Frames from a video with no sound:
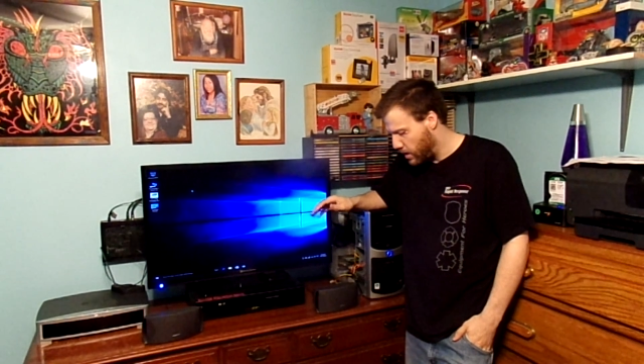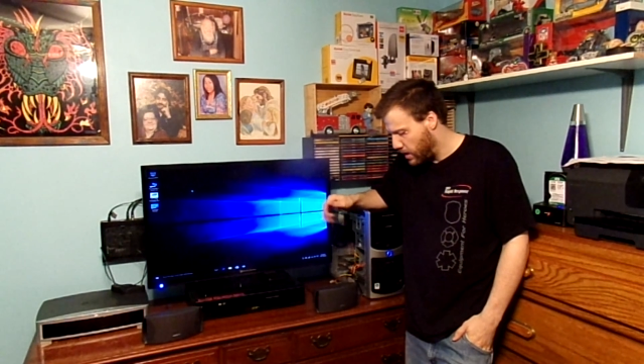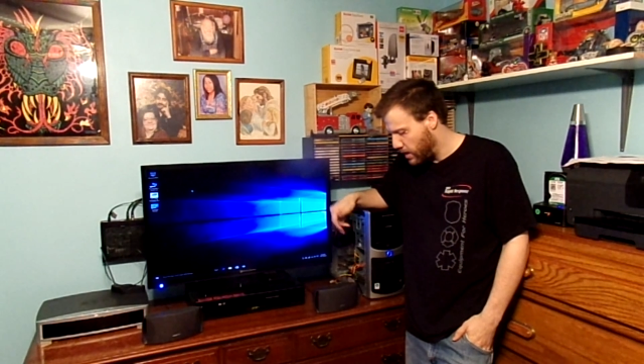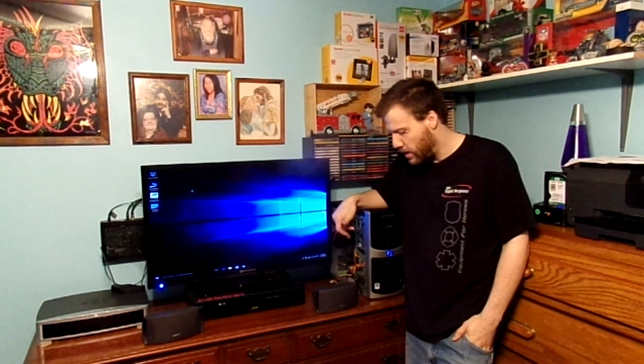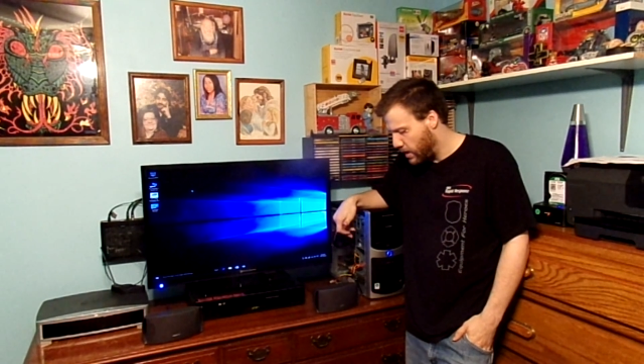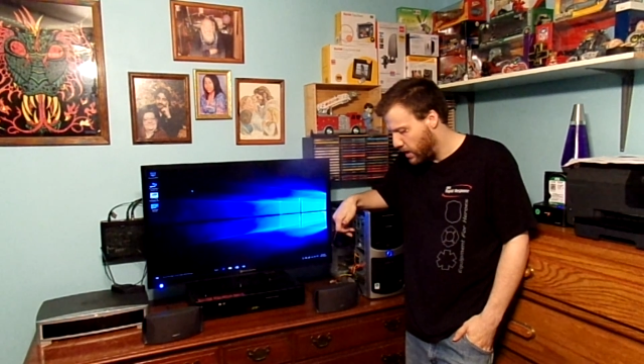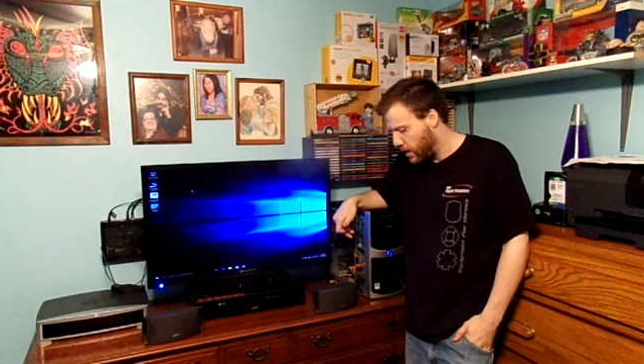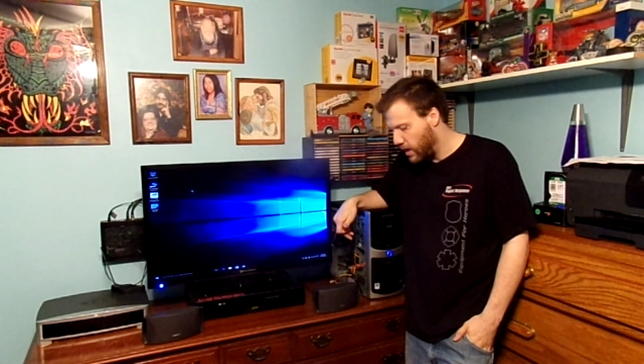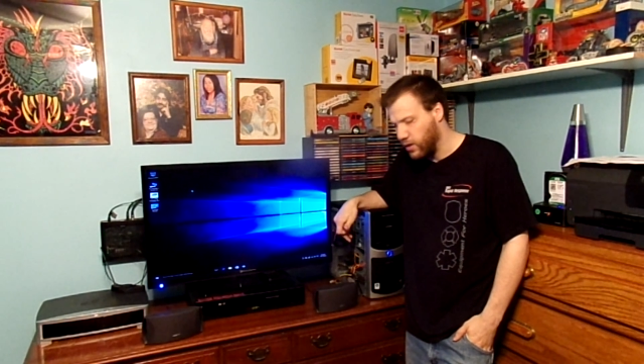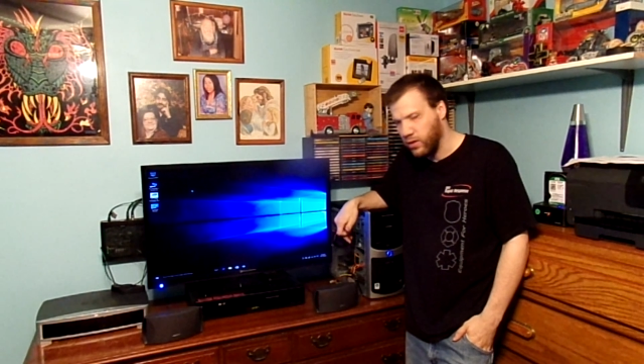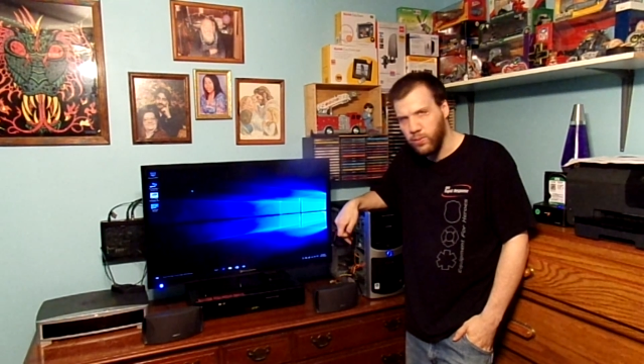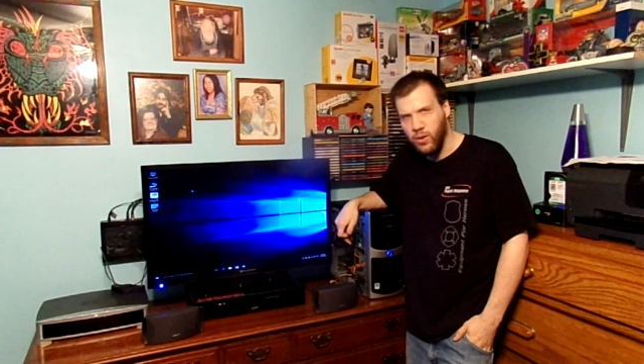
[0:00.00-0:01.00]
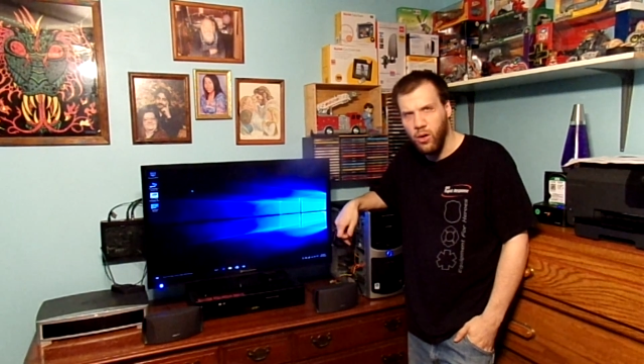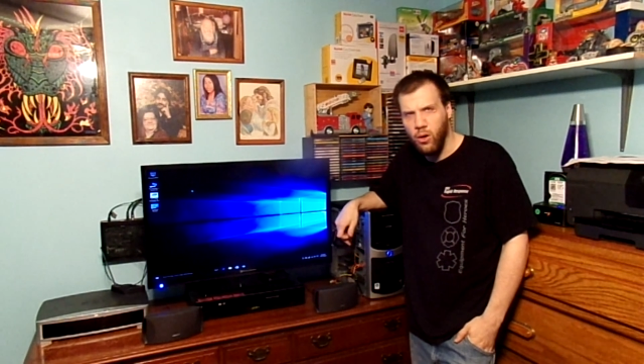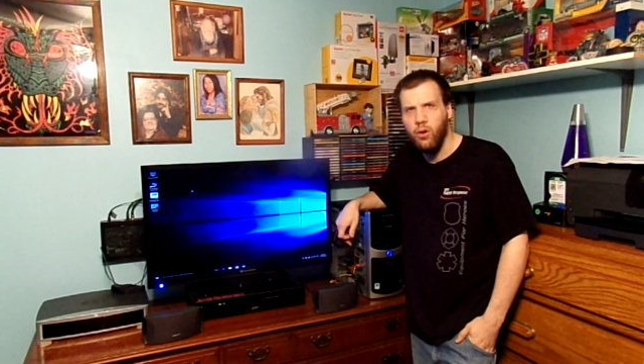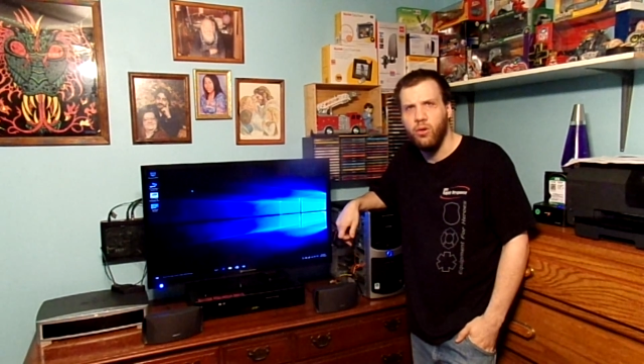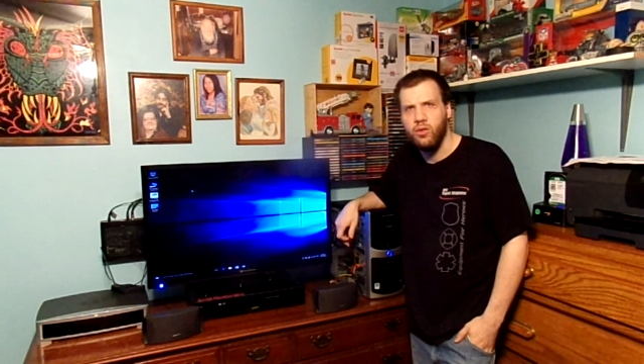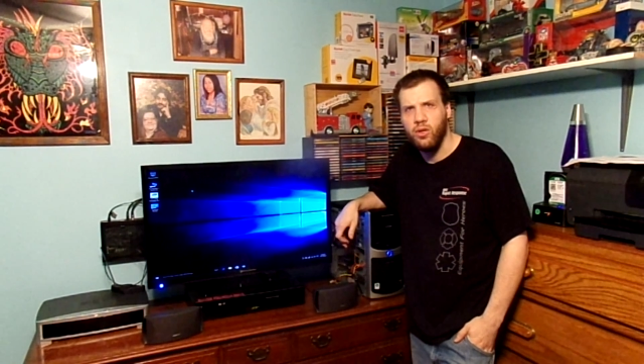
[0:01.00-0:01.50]
I had a
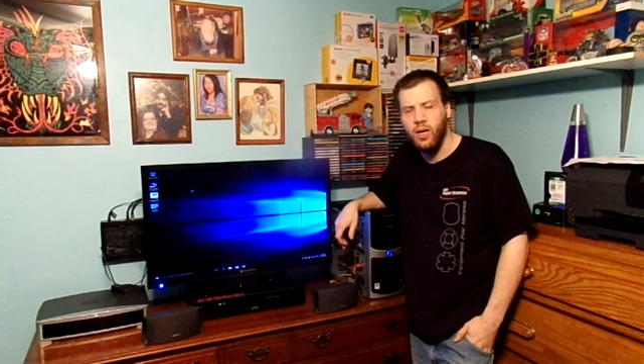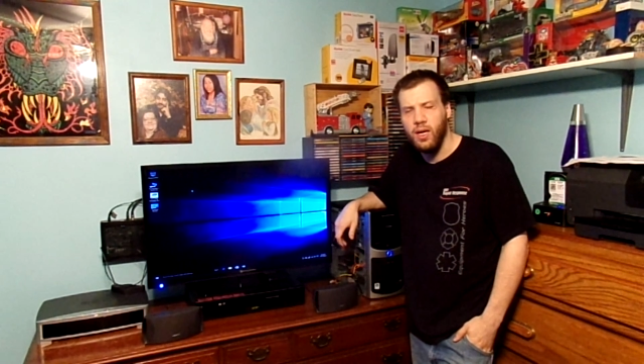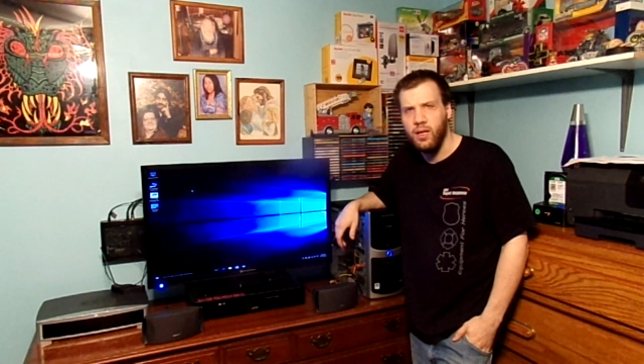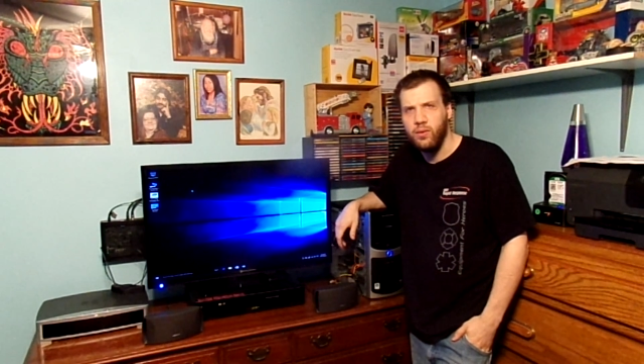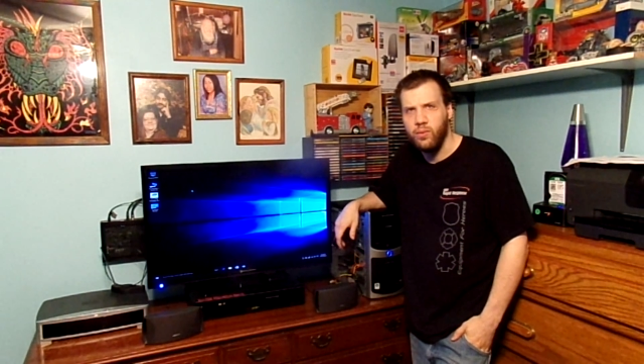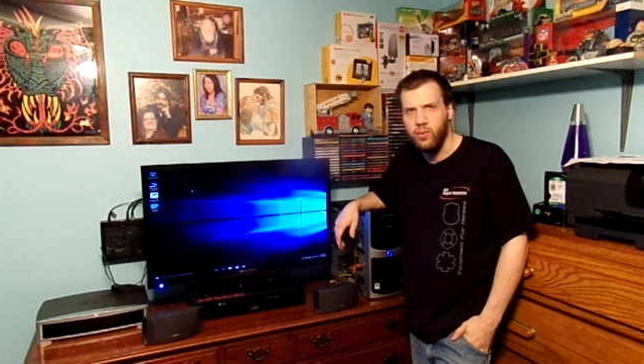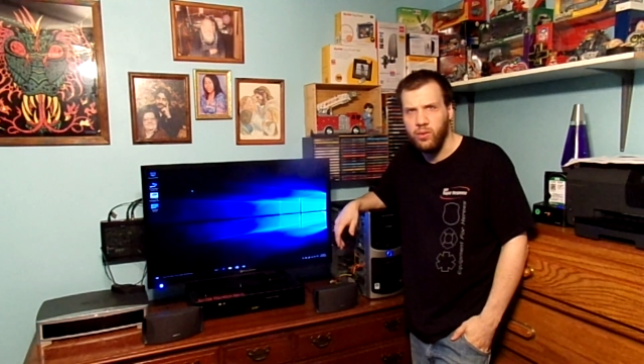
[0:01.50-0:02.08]
small hard drive